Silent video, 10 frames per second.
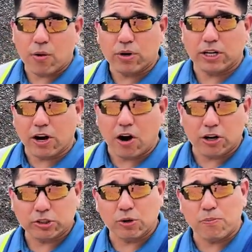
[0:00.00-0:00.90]
I wanted to
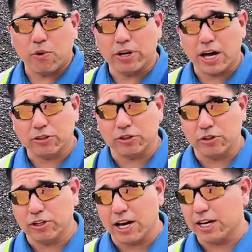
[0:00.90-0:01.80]
also point out
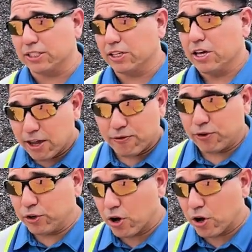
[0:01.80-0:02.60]
to you guys, if you